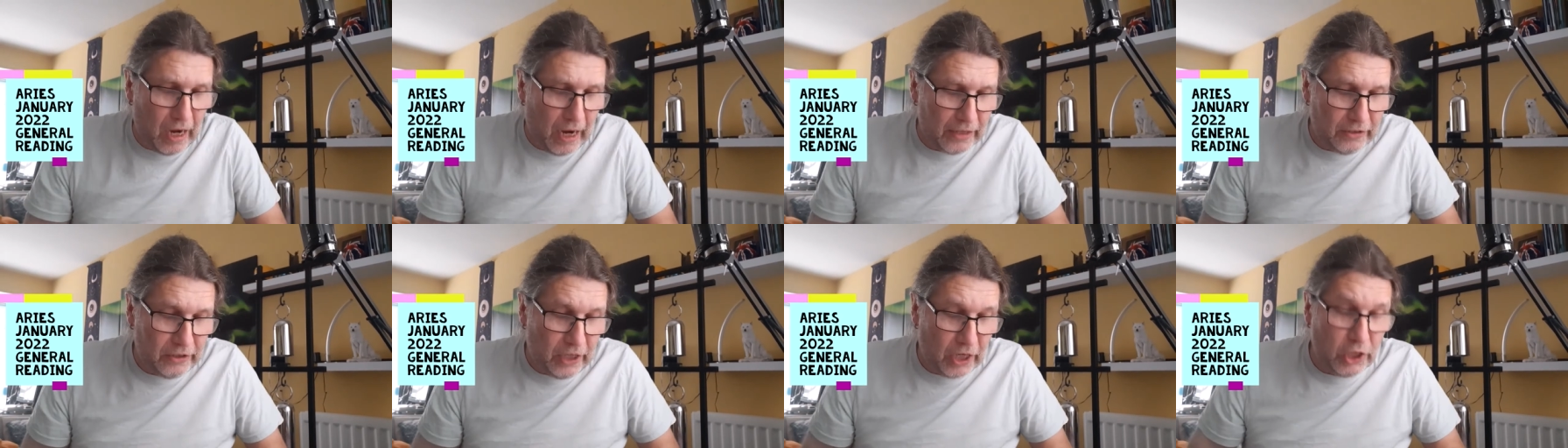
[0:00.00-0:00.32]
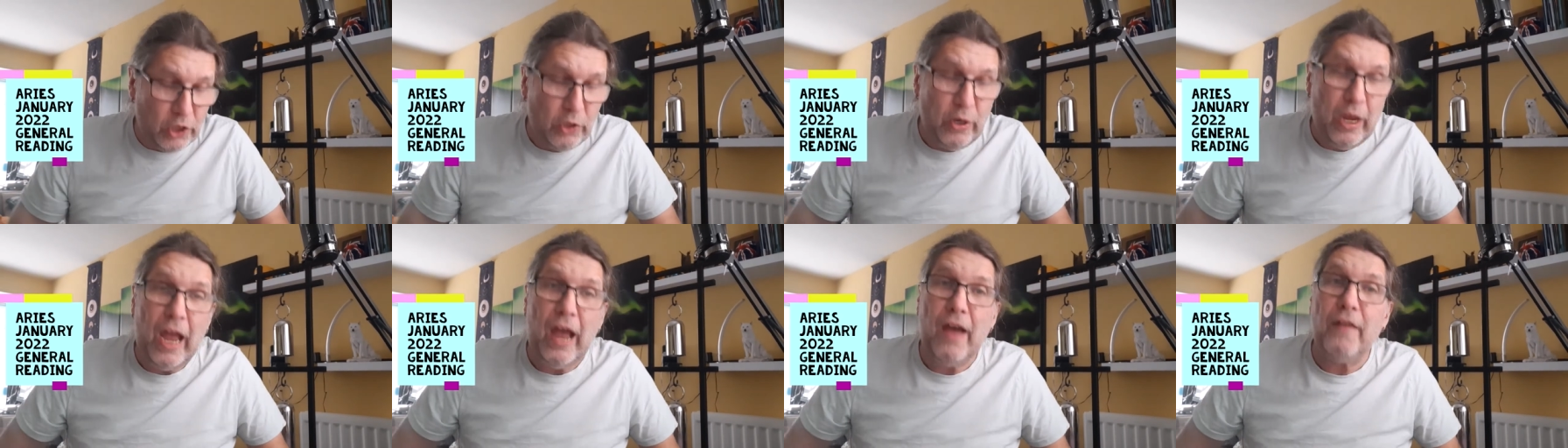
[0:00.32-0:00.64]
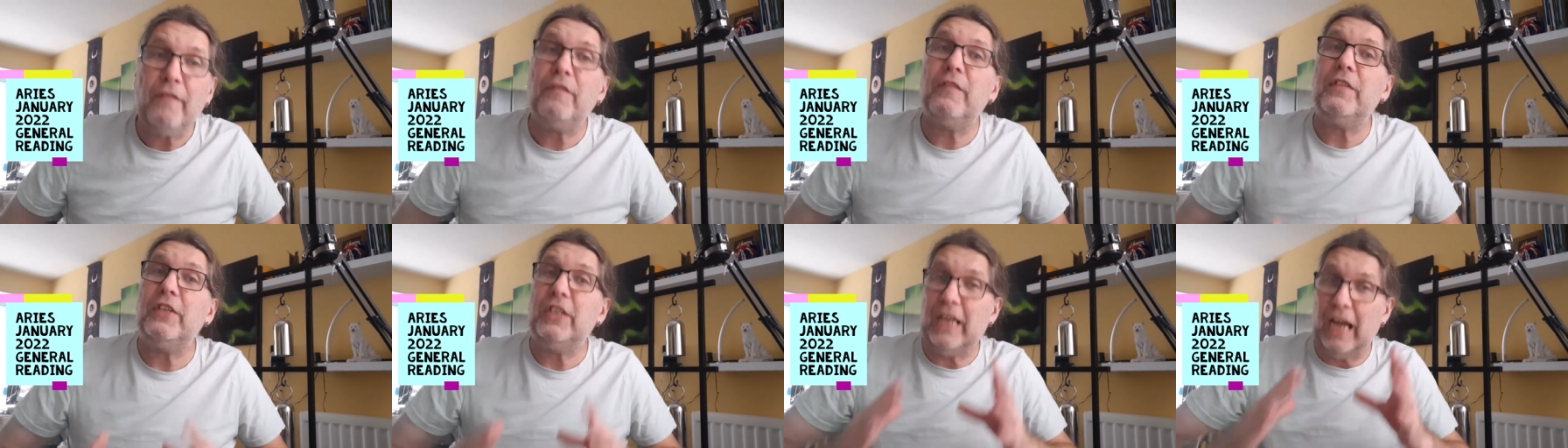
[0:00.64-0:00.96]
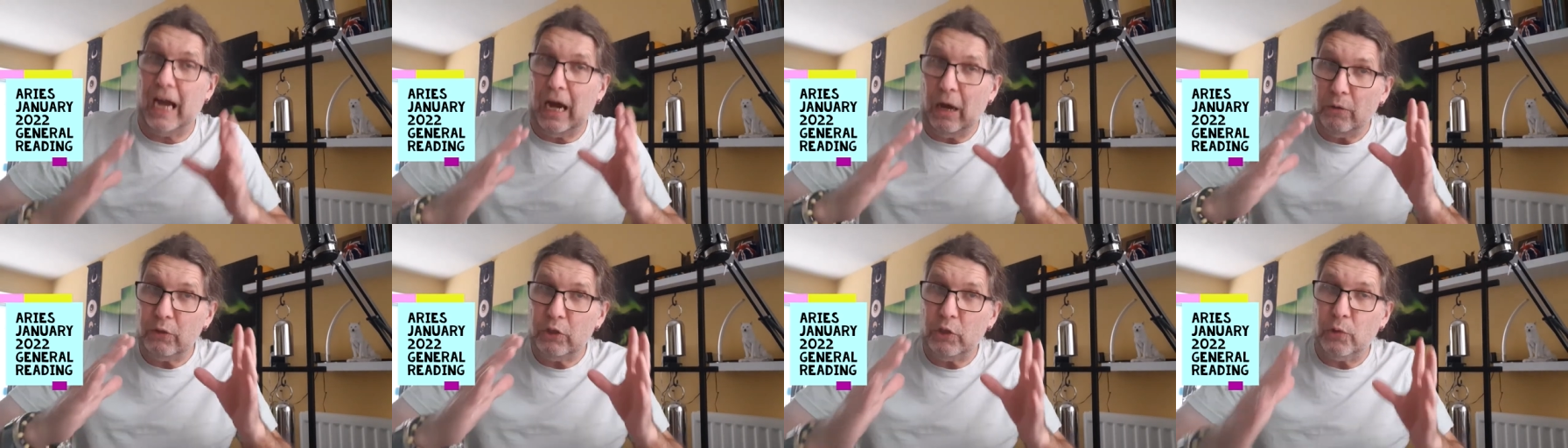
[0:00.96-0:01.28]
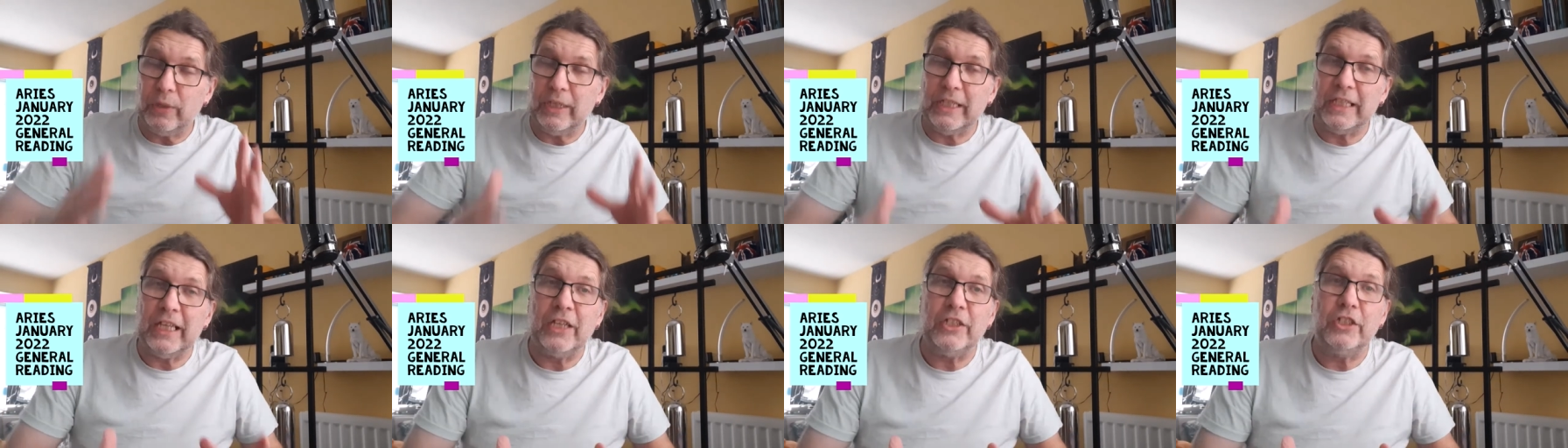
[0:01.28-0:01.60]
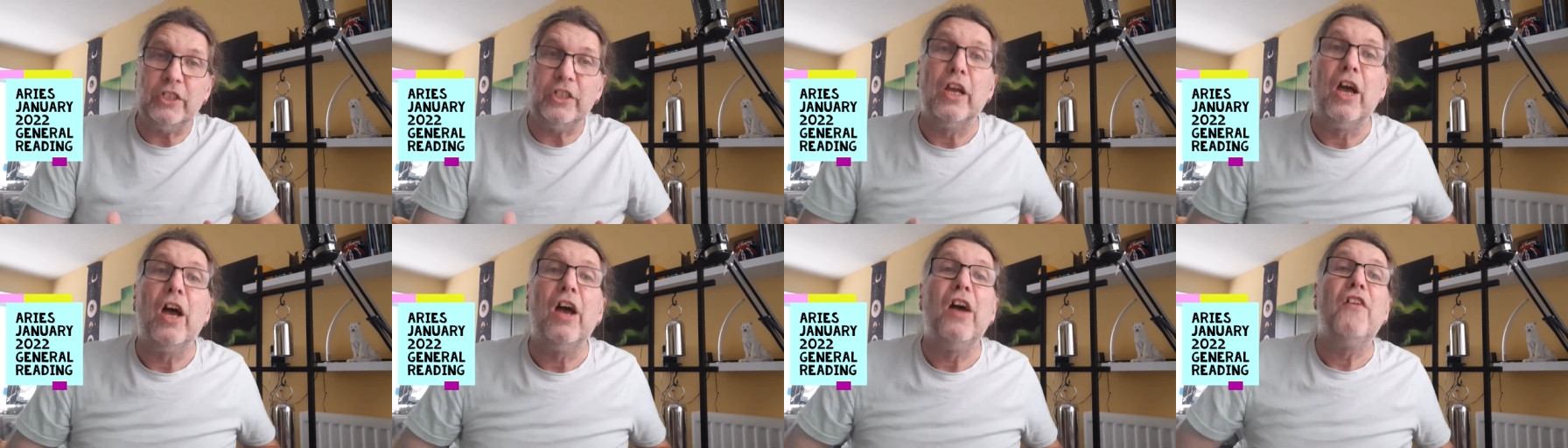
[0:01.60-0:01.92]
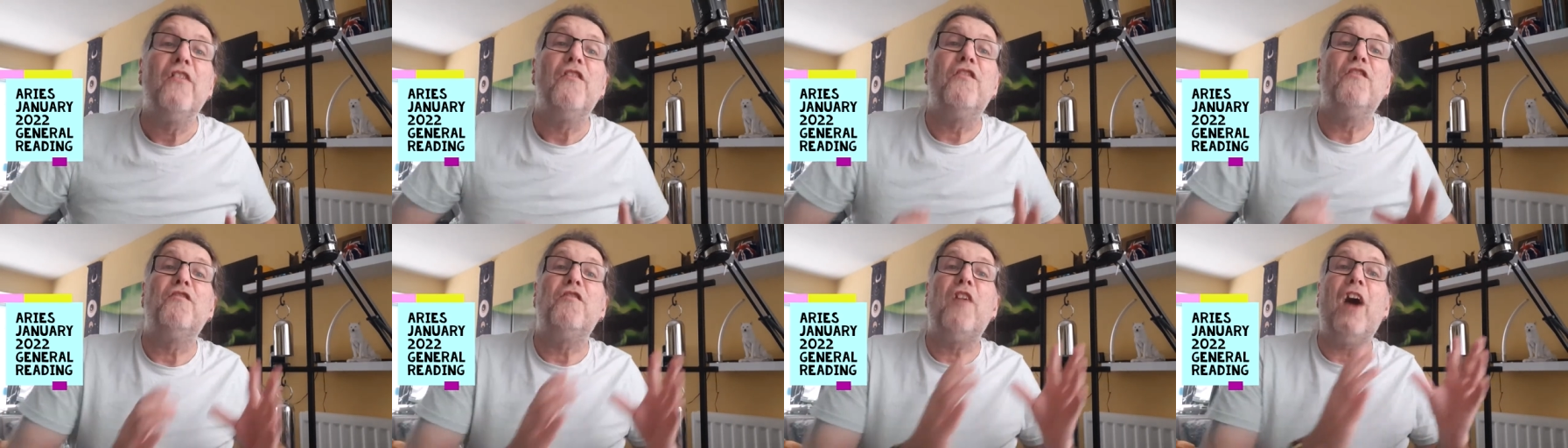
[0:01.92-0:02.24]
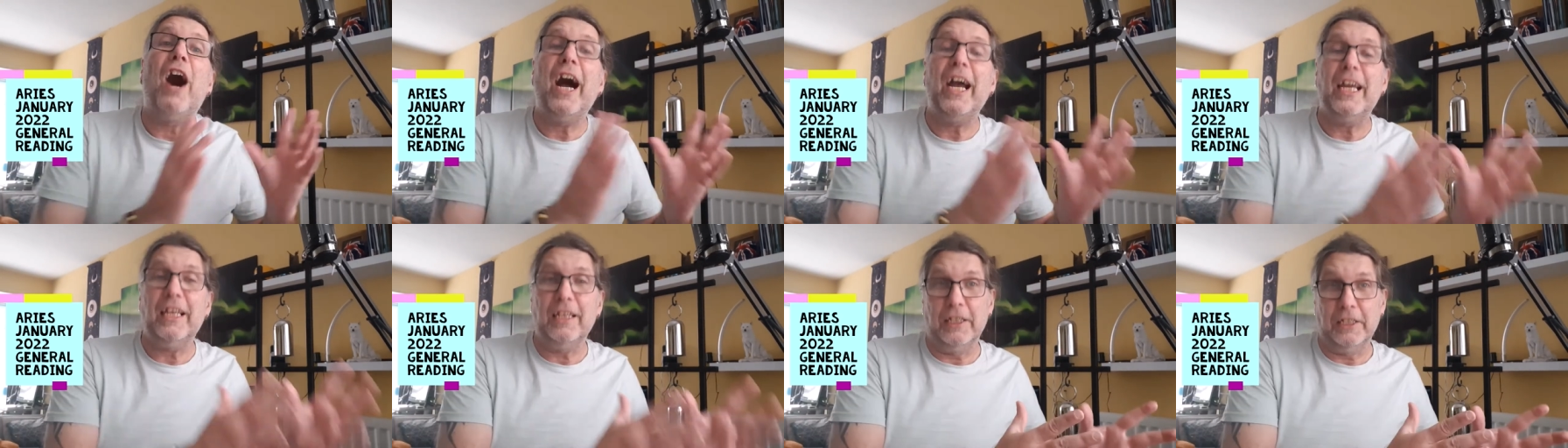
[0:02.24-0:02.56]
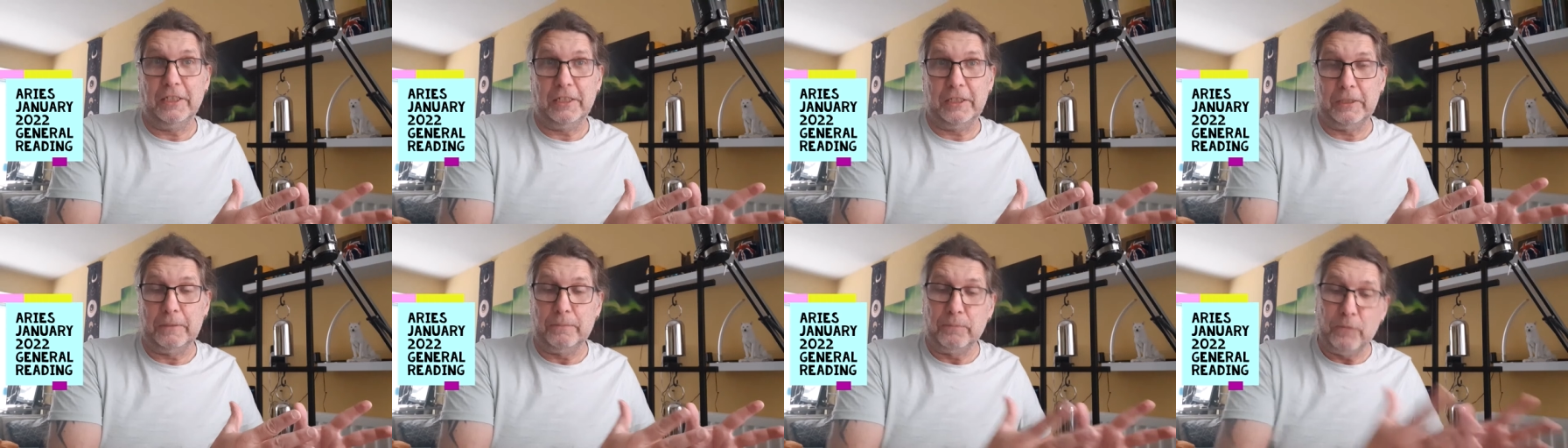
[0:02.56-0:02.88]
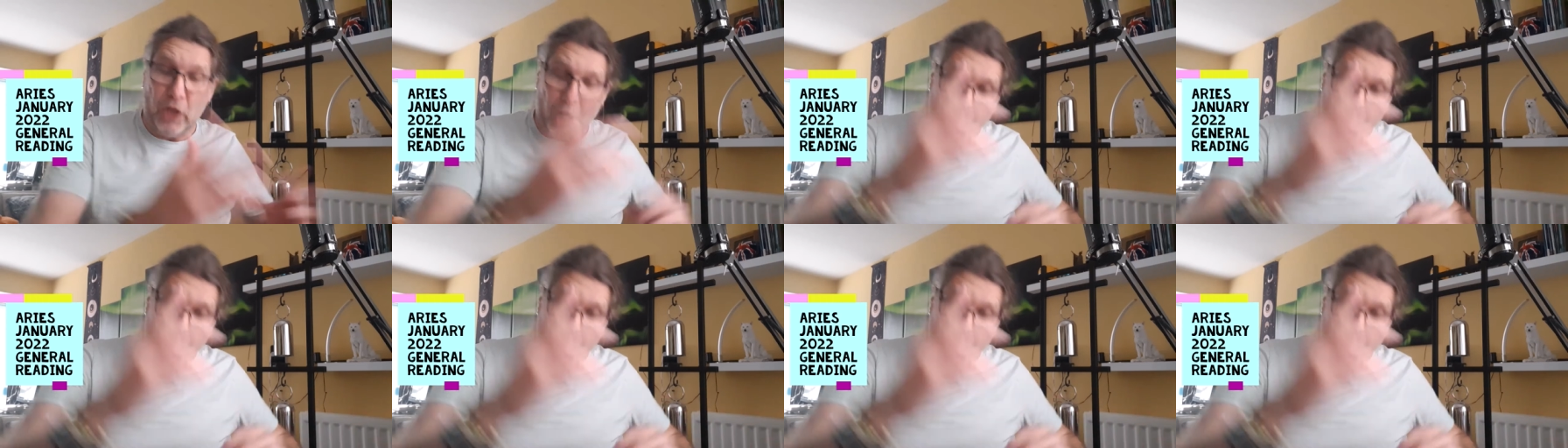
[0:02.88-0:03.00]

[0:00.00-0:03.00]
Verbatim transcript: And then you have the outgoing energy, violet.